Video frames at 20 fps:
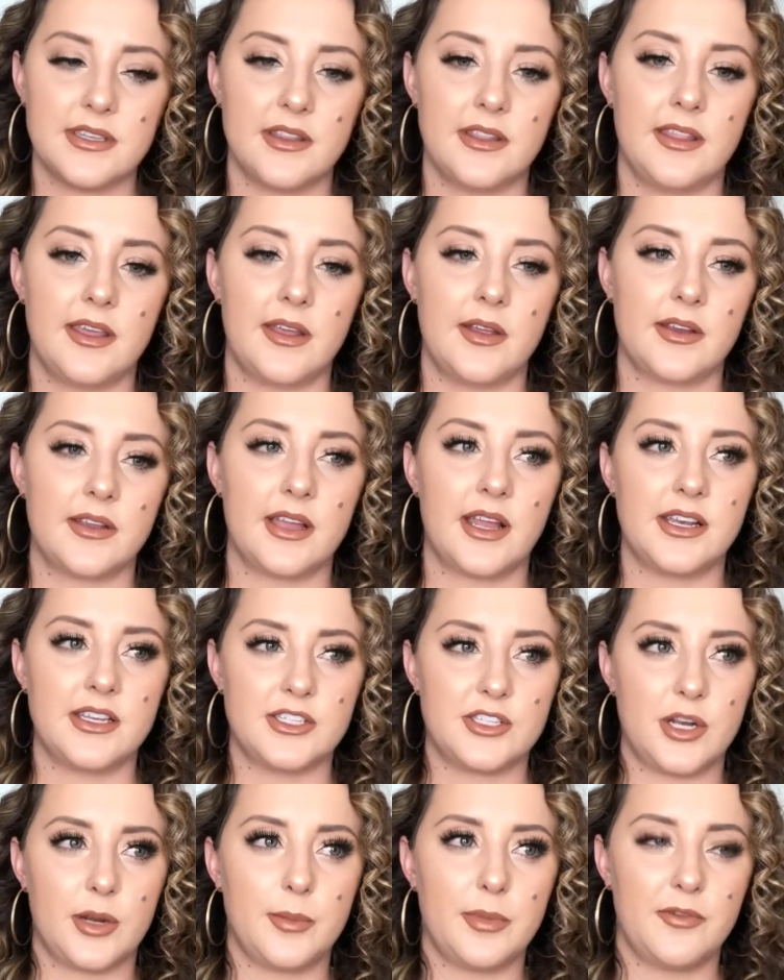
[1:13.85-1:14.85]
that kind of
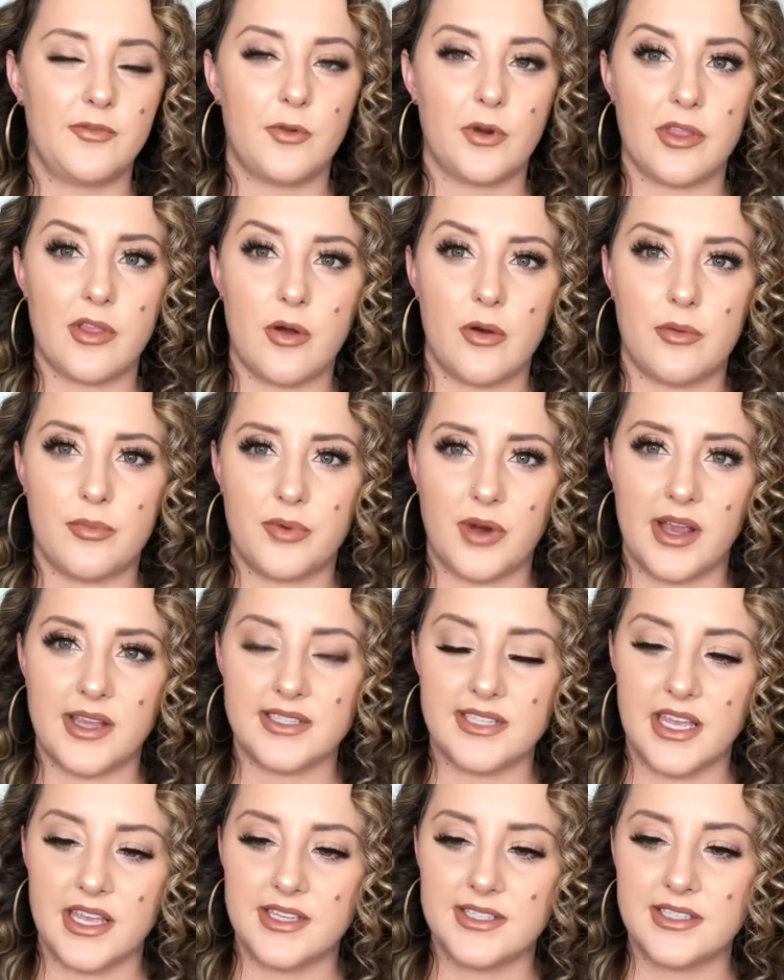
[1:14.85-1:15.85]
start before the whole
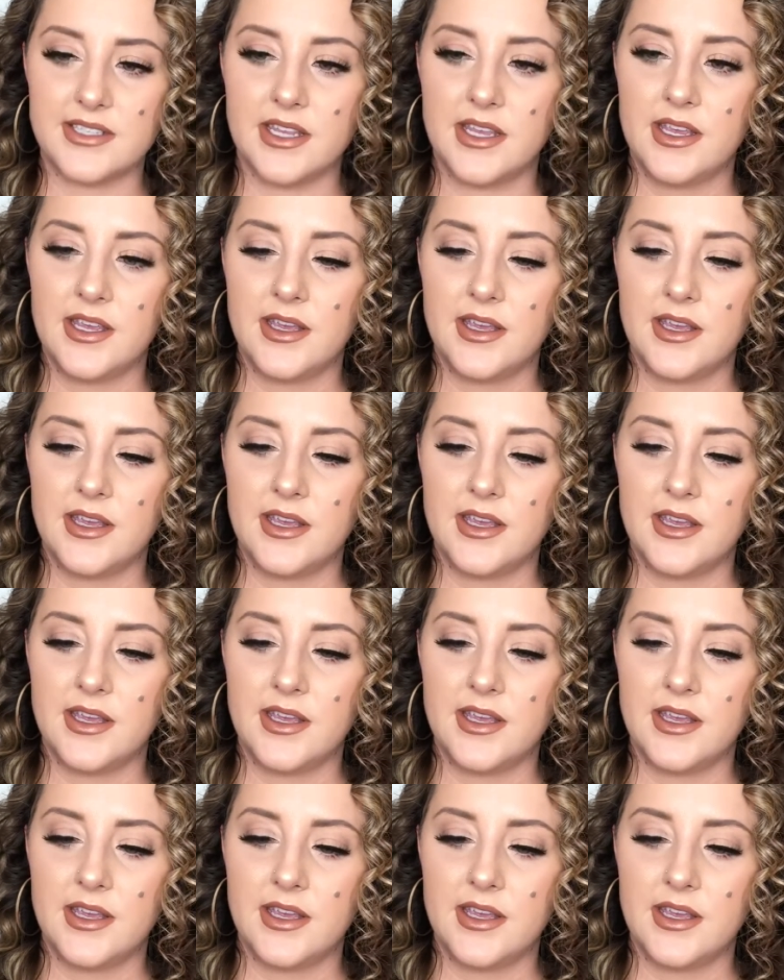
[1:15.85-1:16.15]
process,